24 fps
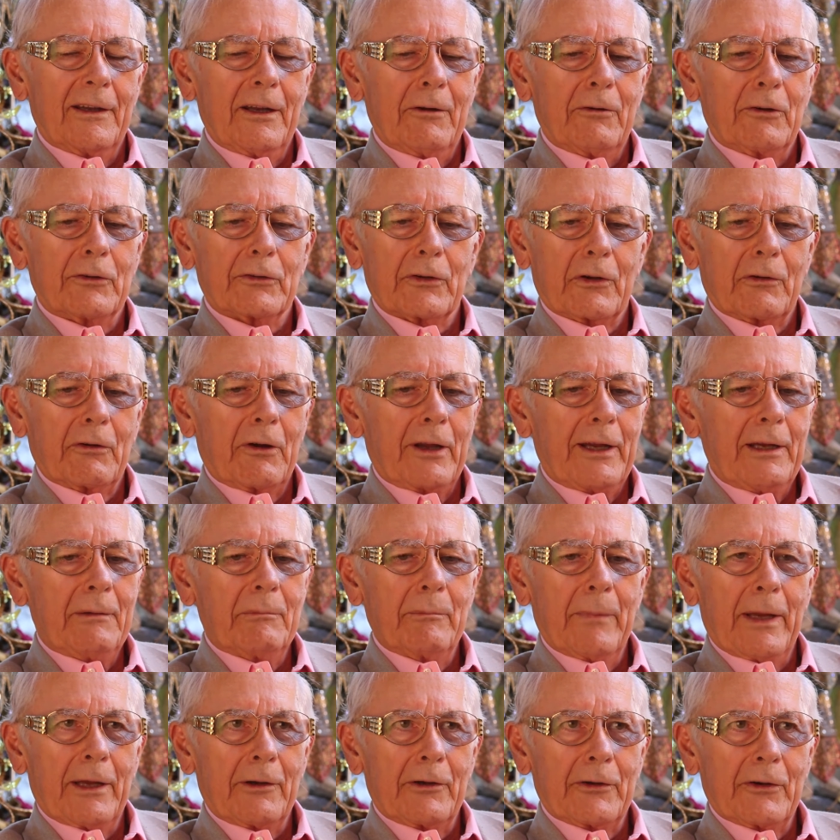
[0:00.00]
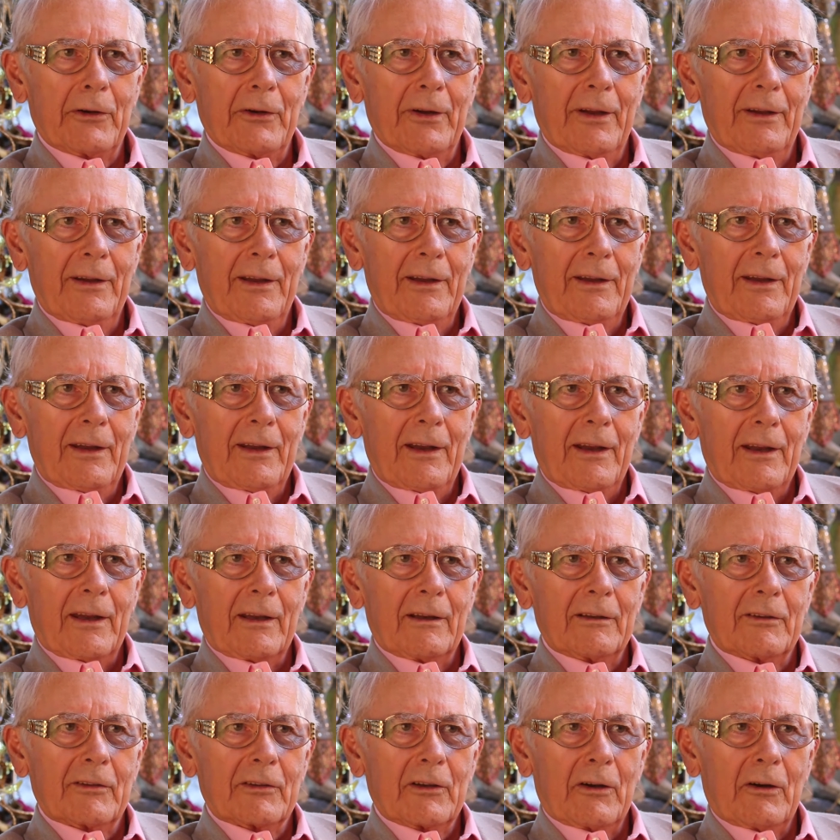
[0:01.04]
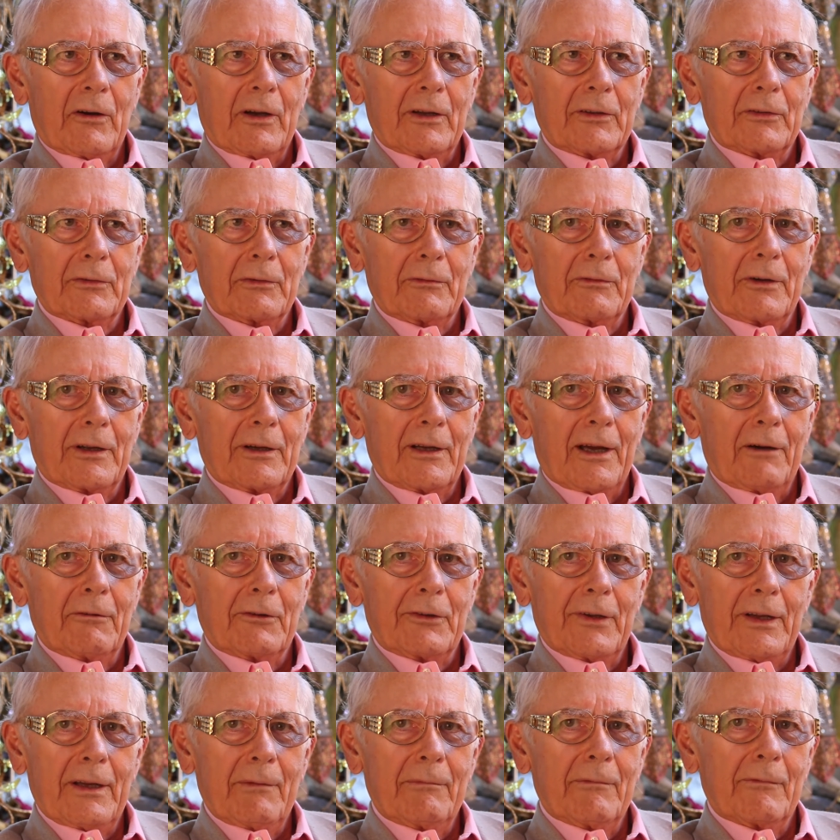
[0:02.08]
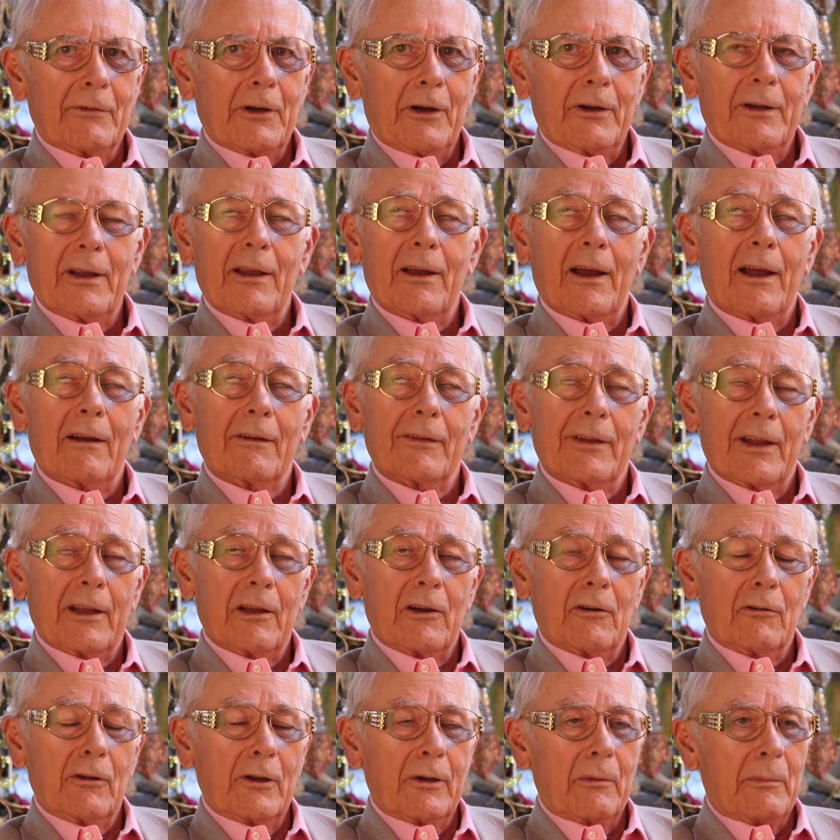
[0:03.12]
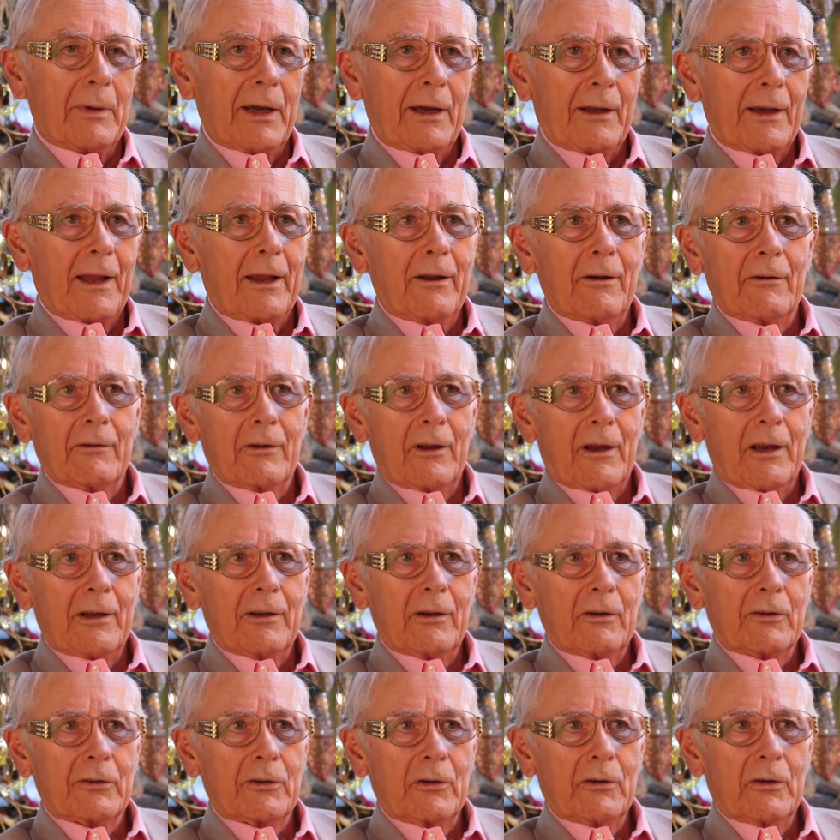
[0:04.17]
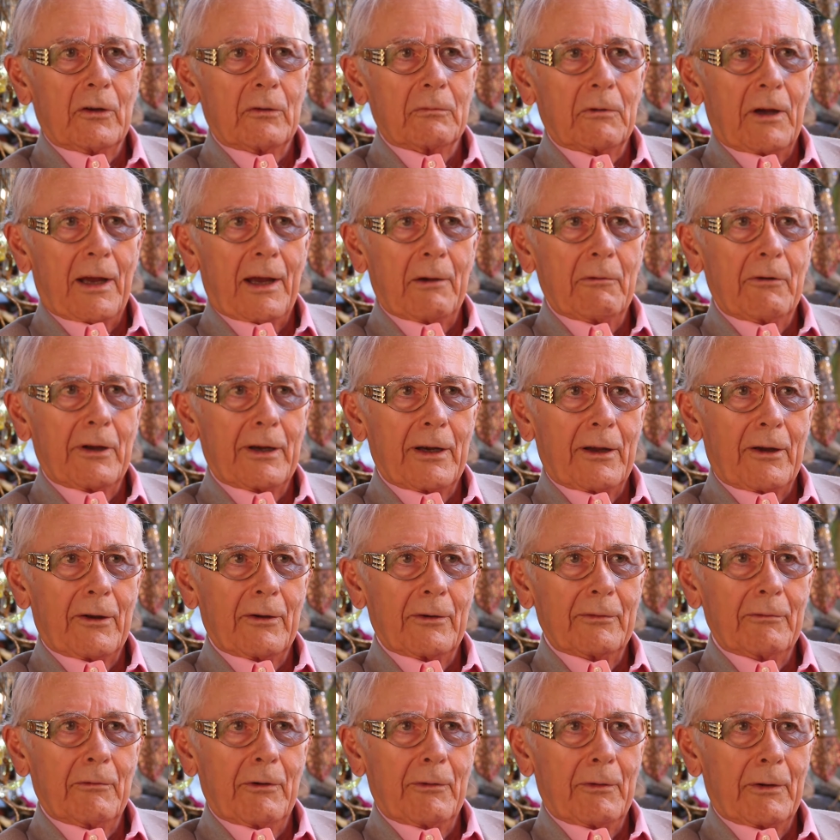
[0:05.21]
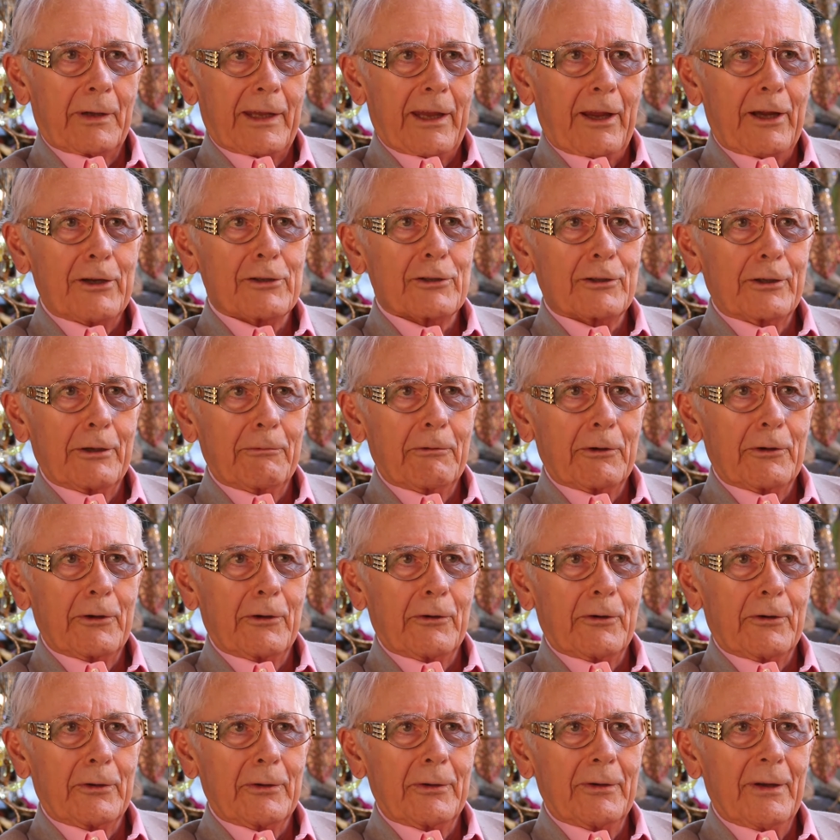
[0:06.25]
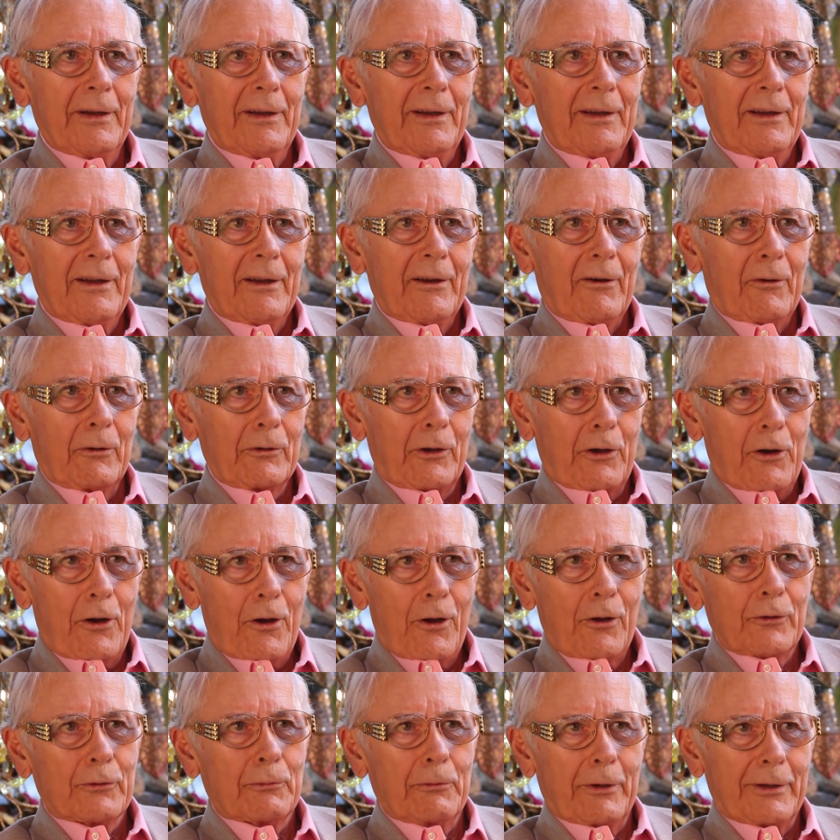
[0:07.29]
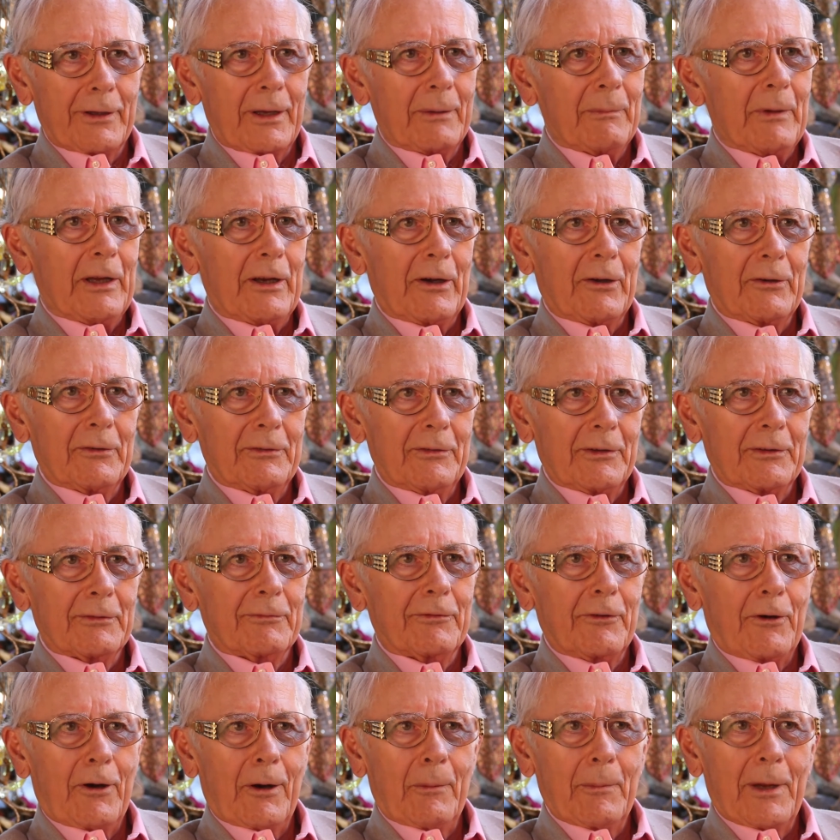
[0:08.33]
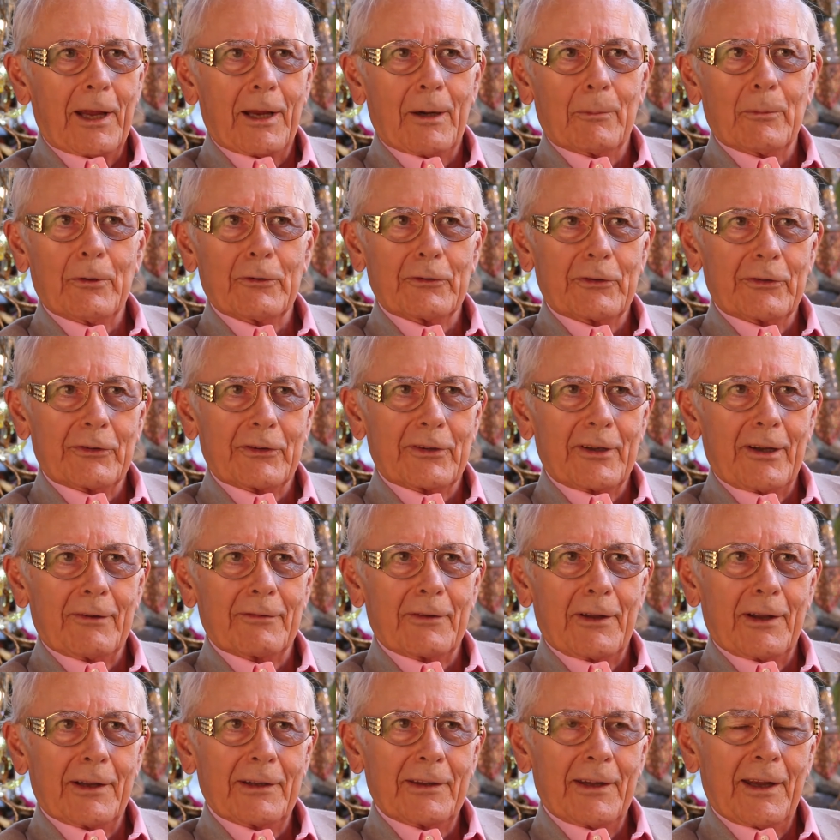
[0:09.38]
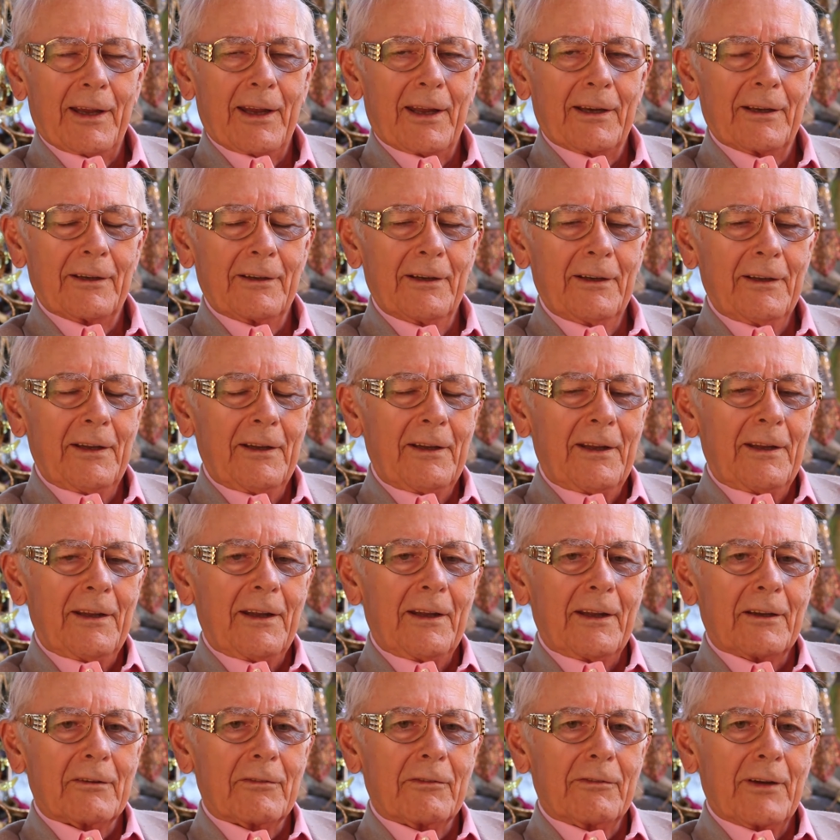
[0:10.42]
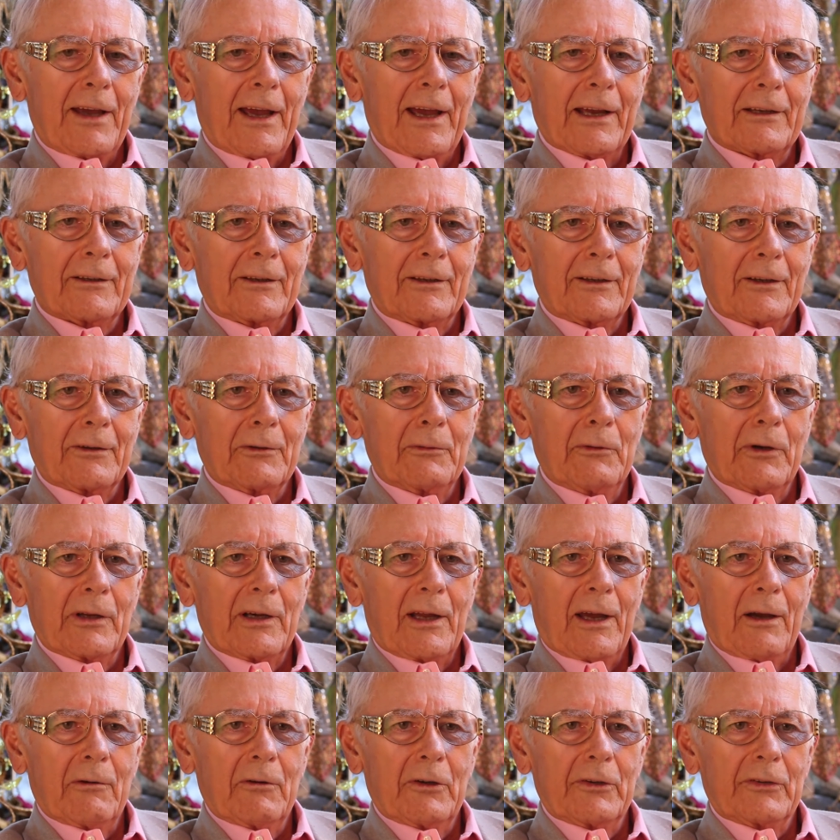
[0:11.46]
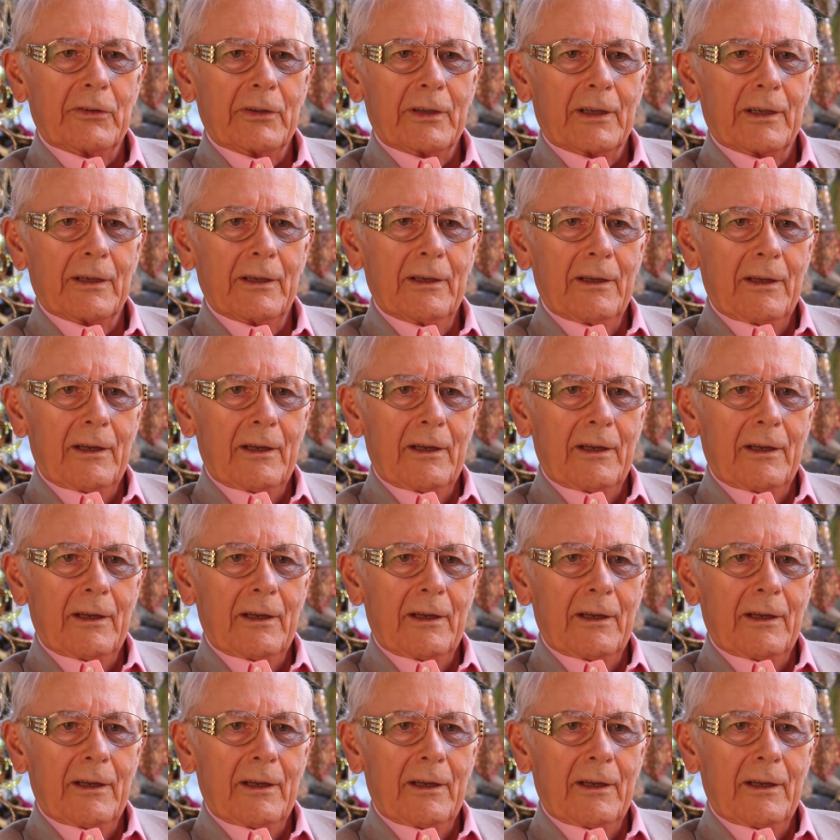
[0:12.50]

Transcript: he was a great mentor. And so when I was even very young, I think only about 8 or 9 years old, I went on, occasionally would go on calls with him, you know, to farm animals and stuff like that. And in fact, when I was in